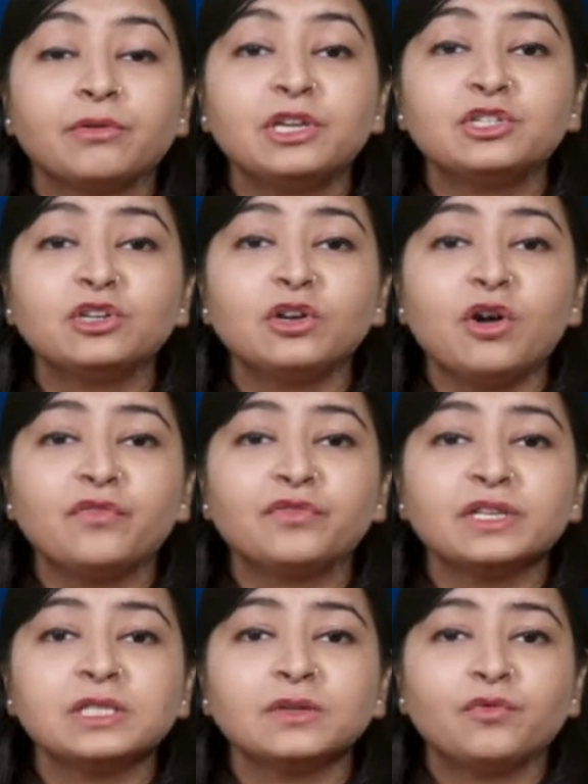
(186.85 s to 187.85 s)
Regional
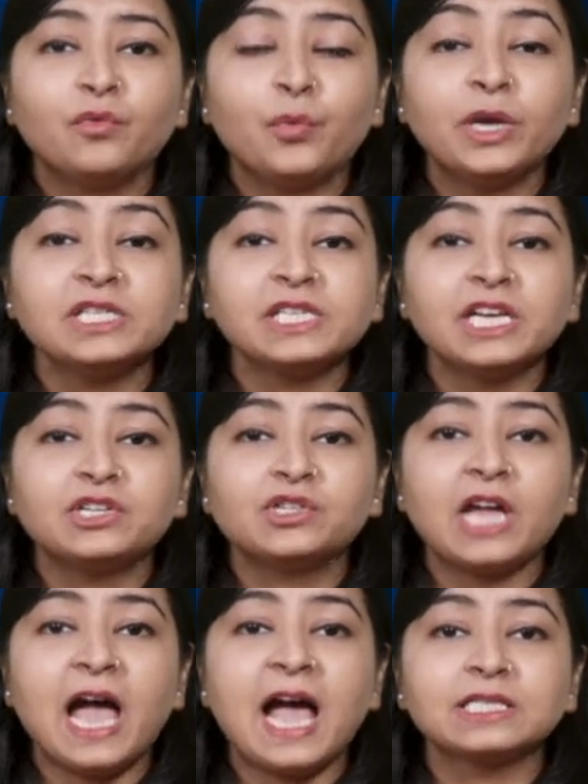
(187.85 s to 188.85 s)
Office for West
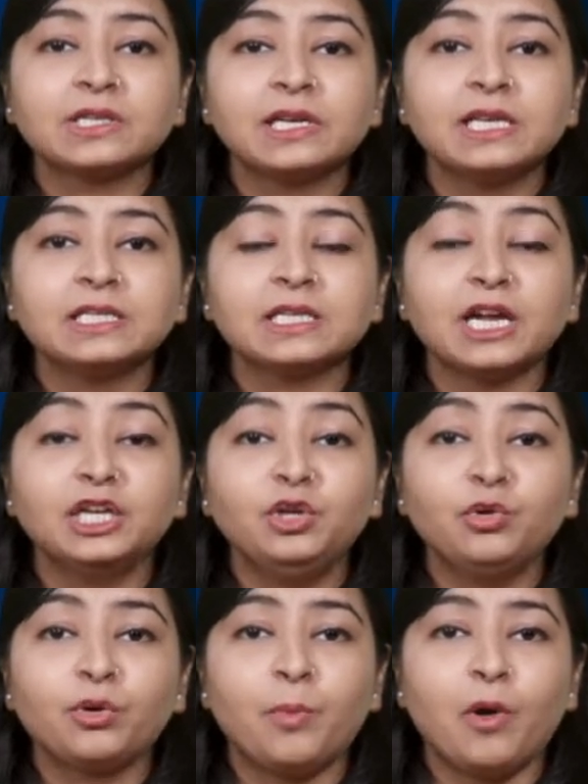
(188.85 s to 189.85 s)
Asia has released a
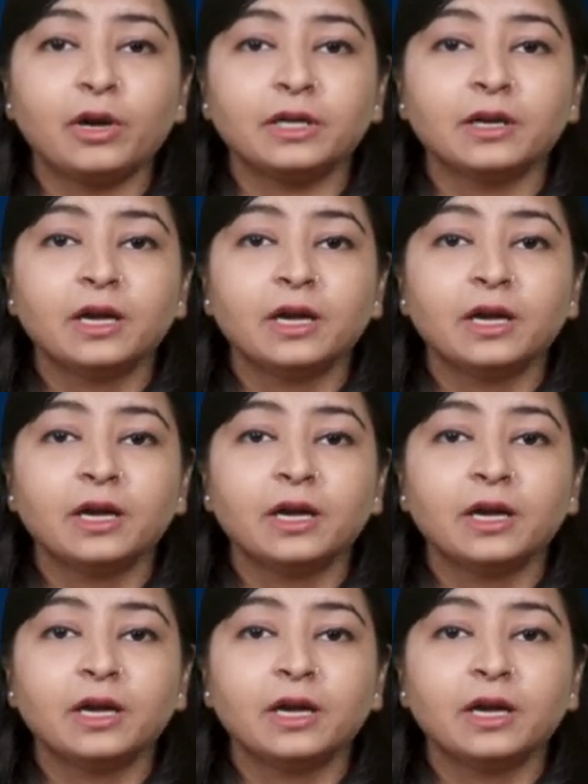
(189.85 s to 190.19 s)
new report,